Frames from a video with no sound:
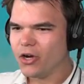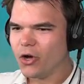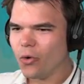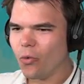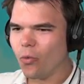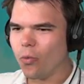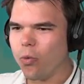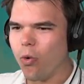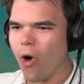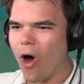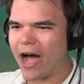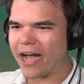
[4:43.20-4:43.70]

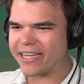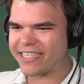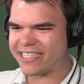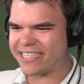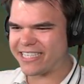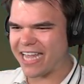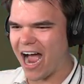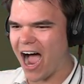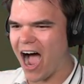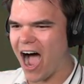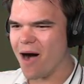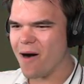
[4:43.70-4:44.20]

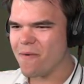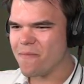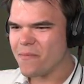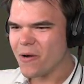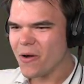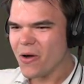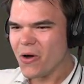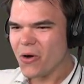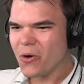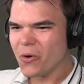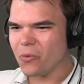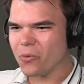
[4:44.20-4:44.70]
What's up?
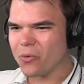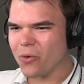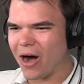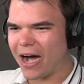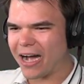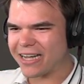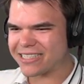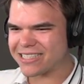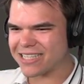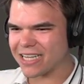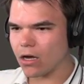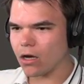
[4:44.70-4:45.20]

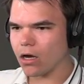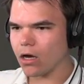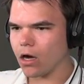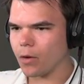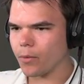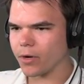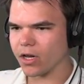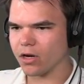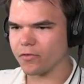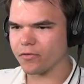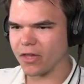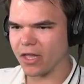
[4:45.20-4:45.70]
What's... Are
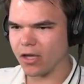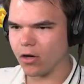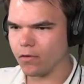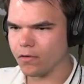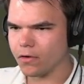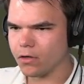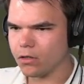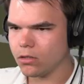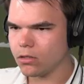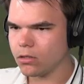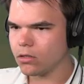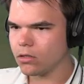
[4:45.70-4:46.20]
we going to fly
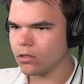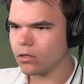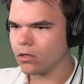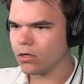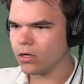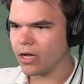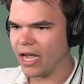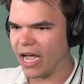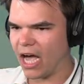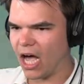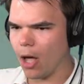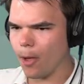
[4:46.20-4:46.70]
over?
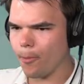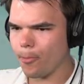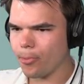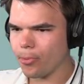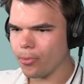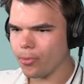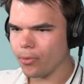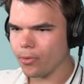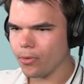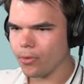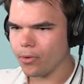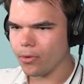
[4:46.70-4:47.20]
Help.
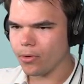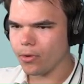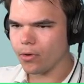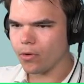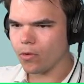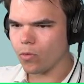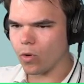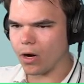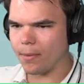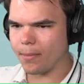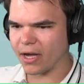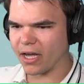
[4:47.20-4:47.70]

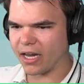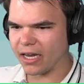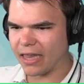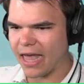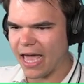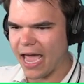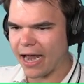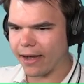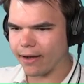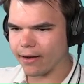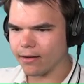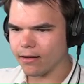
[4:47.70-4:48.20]
Where am I going to
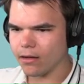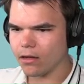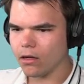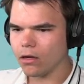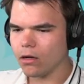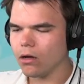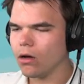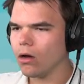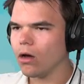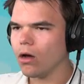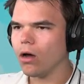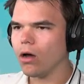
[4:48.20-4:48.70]

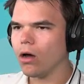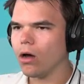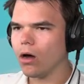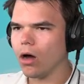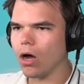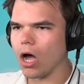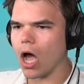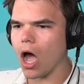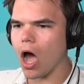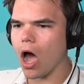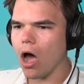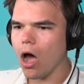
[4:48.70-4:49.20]
land?
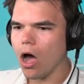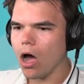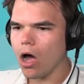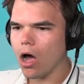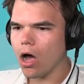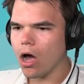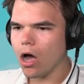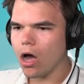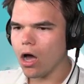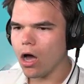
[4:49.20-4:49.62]
Oh!